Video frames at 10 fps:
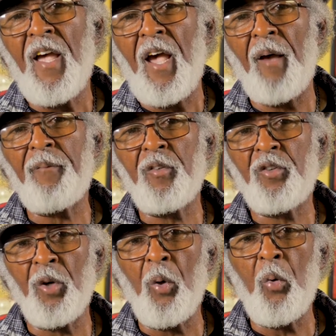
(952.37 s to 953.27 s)
have to
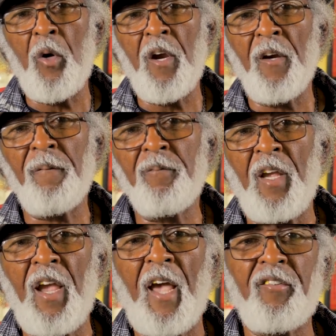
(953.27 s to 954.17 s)
show where
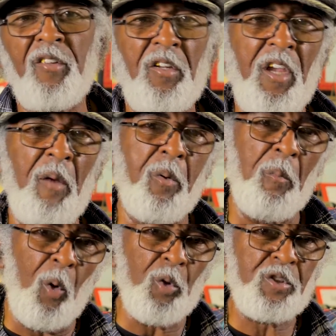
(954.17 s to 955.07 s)
they actually did
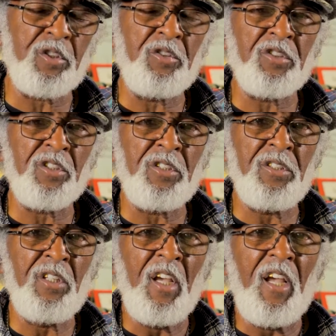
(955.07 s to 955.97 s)
promotions, and
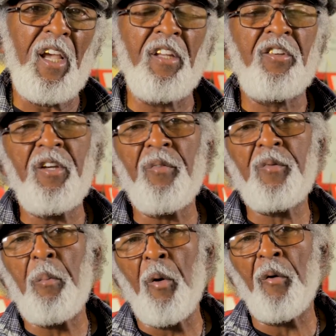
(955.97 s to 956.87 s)
it shifts the
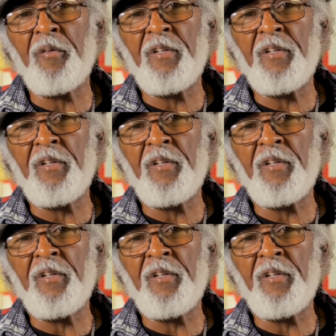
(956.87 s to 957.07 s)
burden.